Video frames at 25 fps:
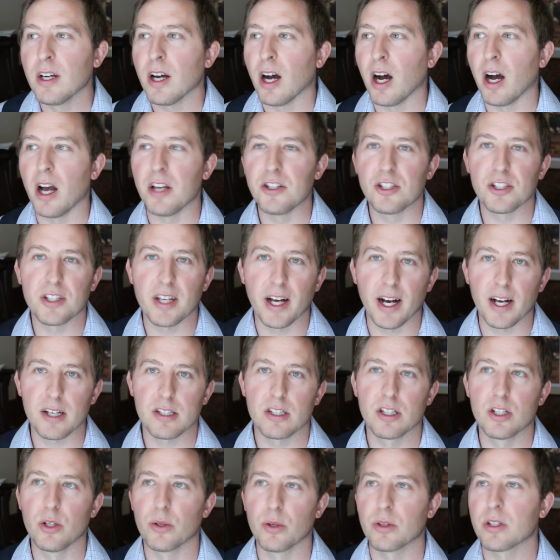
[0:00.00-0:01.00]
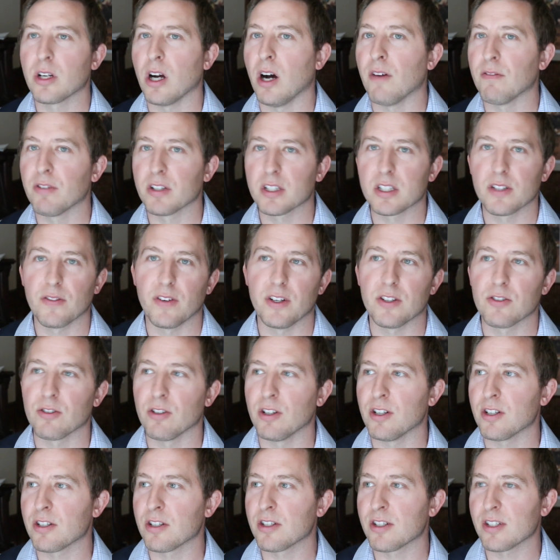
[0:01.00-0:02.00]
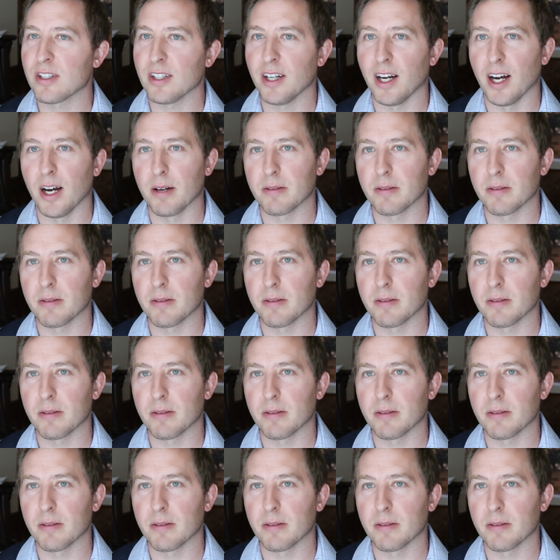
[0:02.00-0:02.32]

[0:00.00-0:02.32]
It just has to do with conflicts of interest,